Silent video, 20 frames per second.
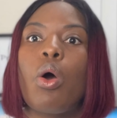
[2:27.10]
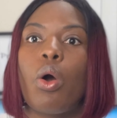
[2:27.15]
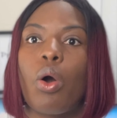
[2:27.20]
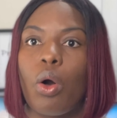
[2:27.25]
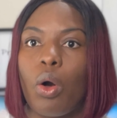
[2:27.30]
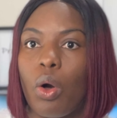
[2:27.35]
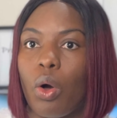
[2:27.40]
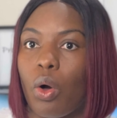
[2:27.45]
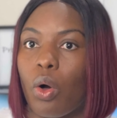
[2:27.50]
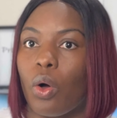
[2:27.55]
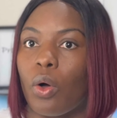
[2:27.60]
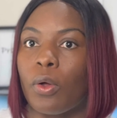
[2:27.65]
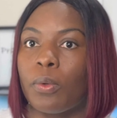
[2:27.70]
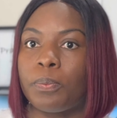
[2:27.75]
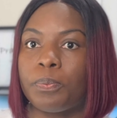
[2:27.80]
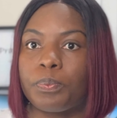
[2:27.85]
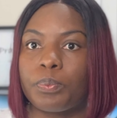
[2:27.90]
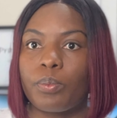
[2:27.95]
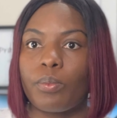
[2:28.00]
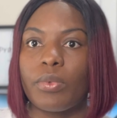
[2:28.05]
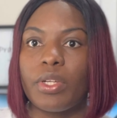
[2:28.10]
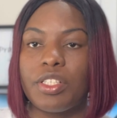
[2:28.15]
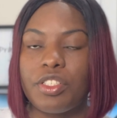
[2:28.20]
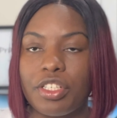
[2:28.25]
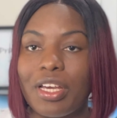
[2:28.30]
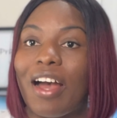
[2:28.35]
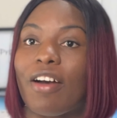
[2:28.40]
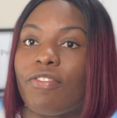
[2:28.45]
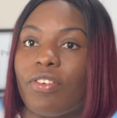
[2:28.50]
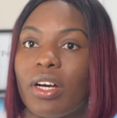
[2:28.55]
or
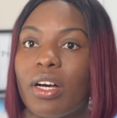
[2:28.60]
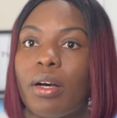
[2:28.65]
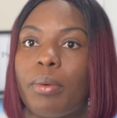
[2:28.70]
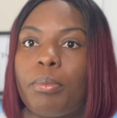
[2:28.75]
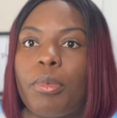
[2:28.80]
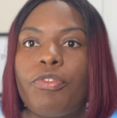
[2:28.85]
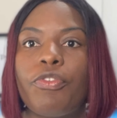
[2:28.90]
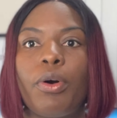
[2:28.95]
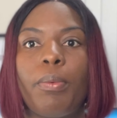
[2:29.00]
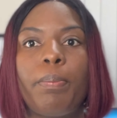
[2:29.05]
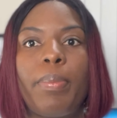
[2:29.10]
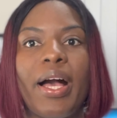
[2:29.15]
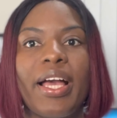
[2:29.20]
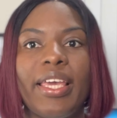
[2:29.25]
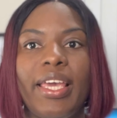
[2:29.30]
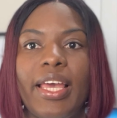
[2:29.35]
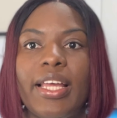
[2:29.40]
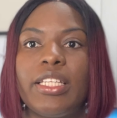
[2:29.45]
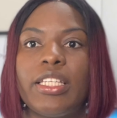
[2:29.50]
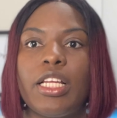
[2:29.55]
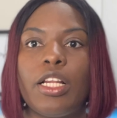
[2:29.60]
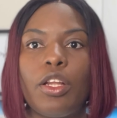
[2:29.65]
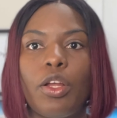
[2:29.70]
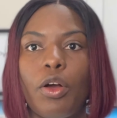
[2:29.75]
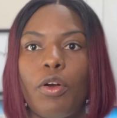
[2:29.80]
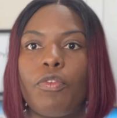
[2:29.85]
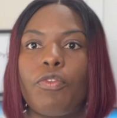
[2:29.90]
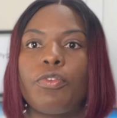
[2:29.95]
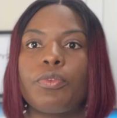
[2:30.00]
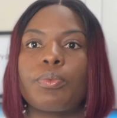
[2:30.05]
Java. But for back end, a lot
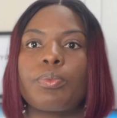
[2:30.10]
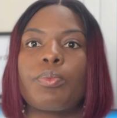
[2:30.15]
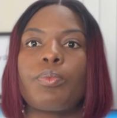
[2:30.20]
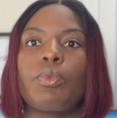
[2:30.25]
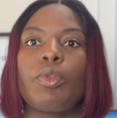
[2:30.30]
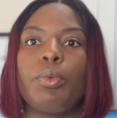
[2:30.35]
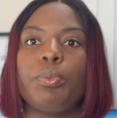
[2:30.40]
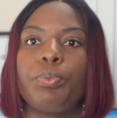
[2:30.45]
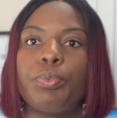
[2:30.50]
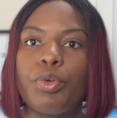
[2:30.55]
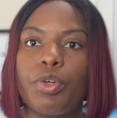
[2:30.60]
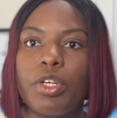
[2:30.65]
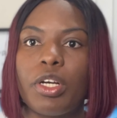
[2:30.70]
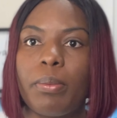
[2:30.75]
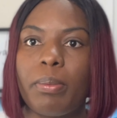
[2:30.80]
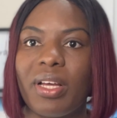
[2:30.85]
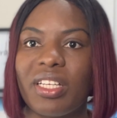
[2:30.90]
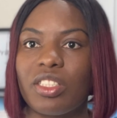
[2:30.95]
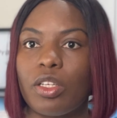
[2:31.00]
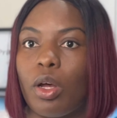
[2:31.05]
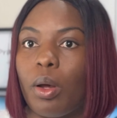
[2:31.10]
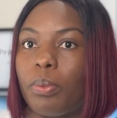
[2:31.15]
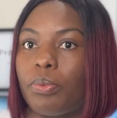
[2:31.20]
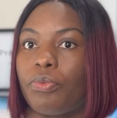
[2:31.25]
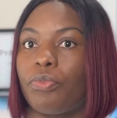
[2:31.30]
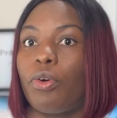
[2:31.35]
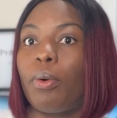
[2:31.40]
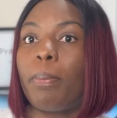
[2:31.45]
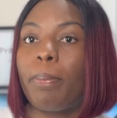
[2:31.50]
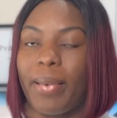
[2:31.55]
of programmers opt
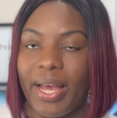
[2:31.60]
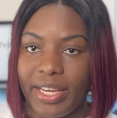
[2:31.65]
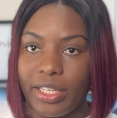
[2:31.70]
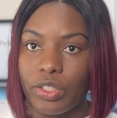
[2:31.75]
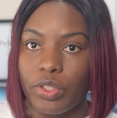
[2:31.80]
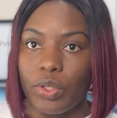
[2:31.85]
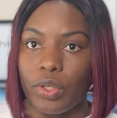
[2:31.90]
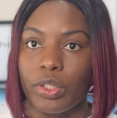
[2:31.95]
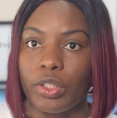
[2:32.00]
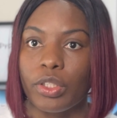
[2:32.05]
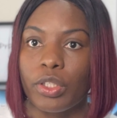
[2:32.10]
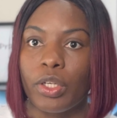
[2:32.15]
for Python